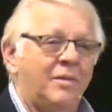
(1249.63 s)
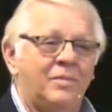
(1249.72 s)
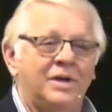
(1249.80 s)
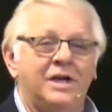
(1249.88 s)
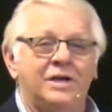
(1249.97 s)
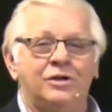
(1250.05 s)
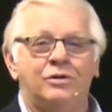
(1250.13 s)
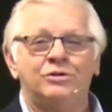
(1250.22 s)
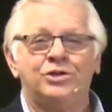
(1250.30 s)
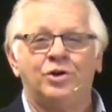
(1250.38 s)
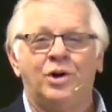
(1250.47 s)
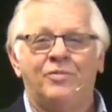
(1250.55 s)
but then don't
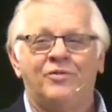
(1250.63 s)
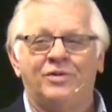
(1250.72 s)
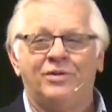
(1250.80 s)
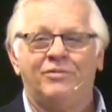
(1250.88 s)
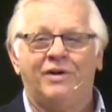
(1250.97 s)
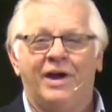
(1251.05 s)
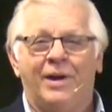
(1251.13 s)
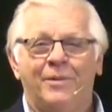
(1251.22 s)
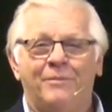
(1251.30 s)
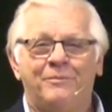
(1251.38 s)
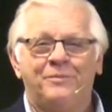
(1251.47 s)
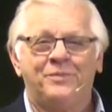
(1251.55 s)
show up for the fight.
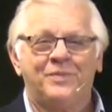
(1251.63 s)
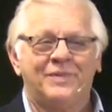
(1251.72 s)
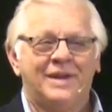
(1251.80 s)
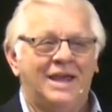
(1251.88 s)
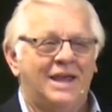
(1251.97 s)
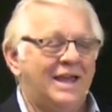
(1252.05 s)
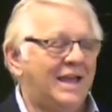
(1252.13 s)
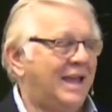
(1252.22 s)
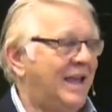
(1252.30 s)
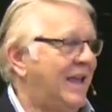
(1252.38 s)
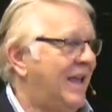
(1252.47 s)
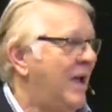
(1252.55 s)

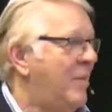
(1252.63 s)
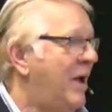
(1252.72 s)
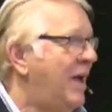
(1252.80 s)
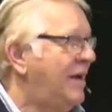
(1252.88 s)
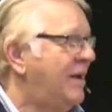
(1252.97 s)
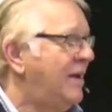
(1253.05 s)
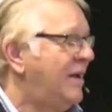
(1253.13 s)
Amen?